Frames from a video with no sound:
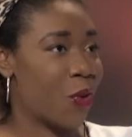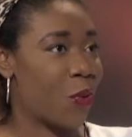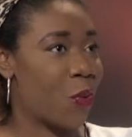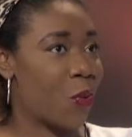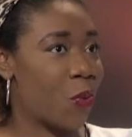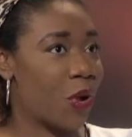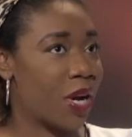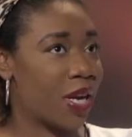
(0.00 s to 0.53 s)

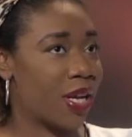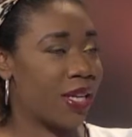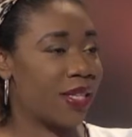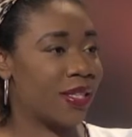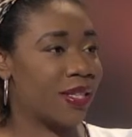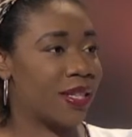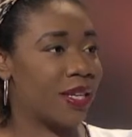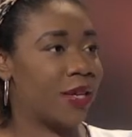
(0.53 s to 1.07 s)
what
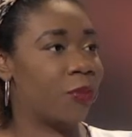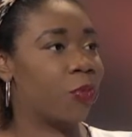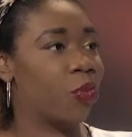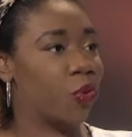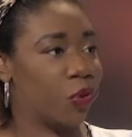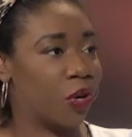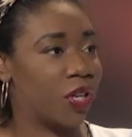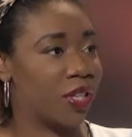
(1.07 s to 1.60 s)
is the
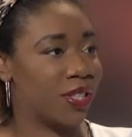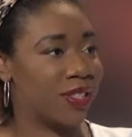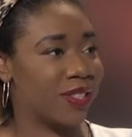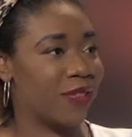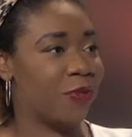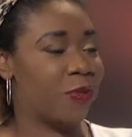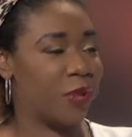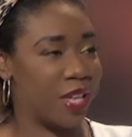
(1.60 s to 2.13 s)
importance
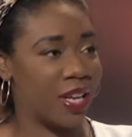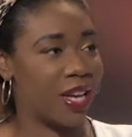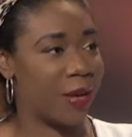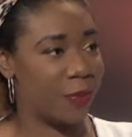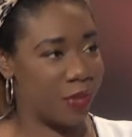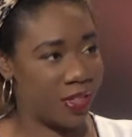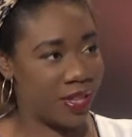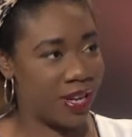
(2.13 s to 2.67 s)
of being
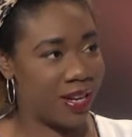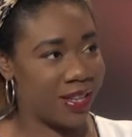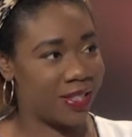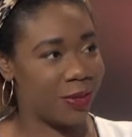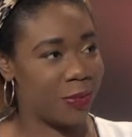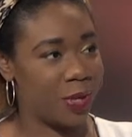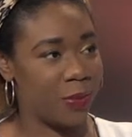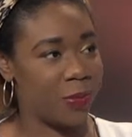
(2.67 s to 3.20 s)
empathetic
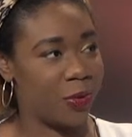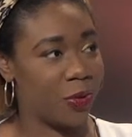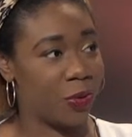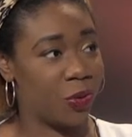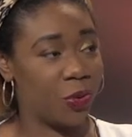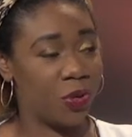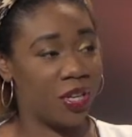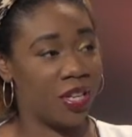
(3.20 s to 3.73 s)
to people
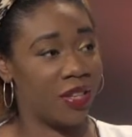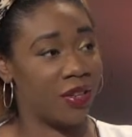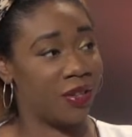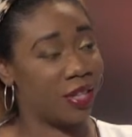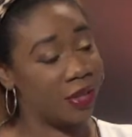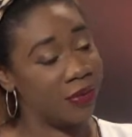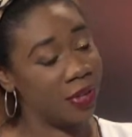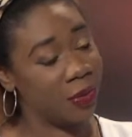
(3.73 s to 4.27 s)
who are either
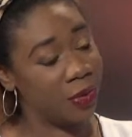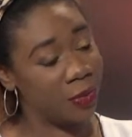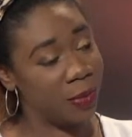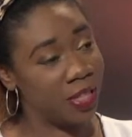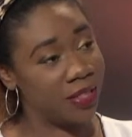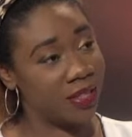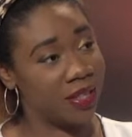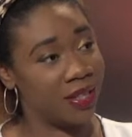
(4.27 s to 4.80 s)
living with
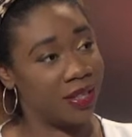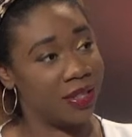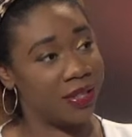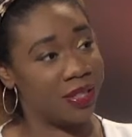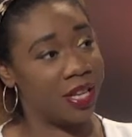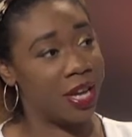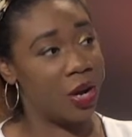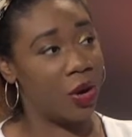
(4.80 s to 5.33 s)
mental illness